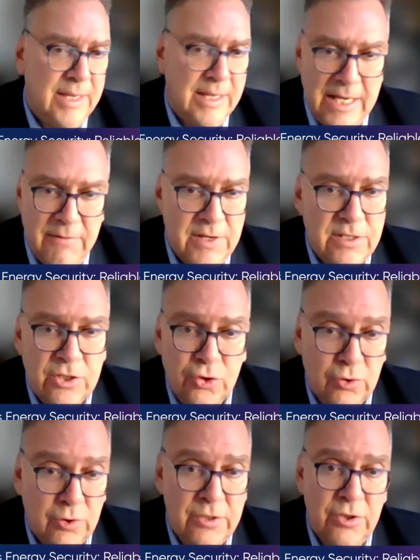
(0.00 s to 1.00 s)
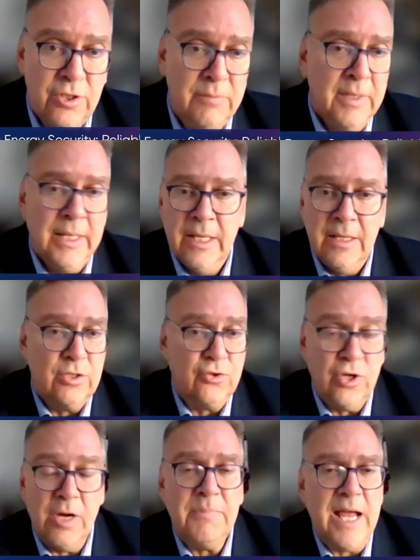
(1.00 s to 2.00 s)
even in the short term. The
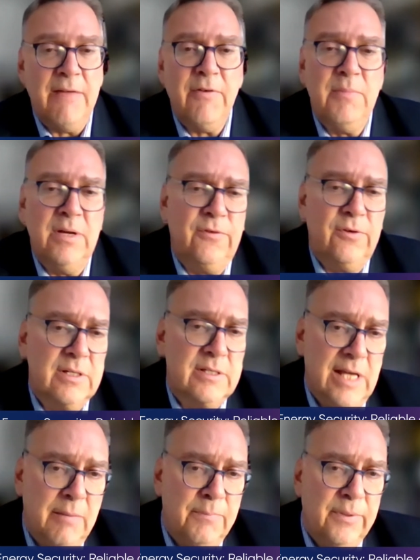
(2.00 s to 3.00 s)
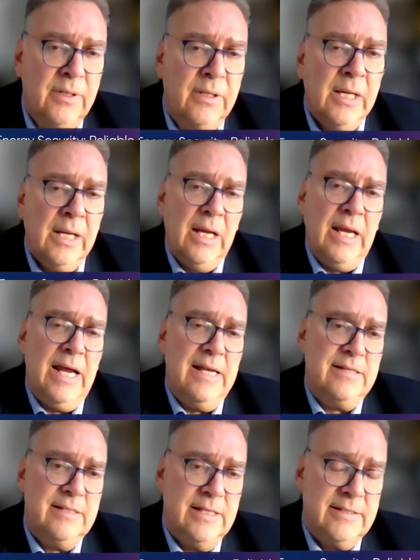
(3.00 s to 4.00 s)
German government, for example,
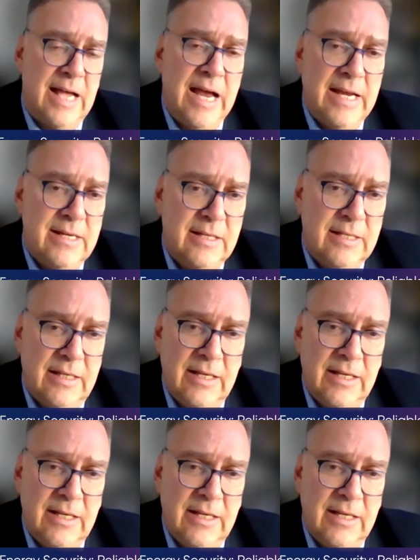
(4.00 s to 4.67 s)
has decided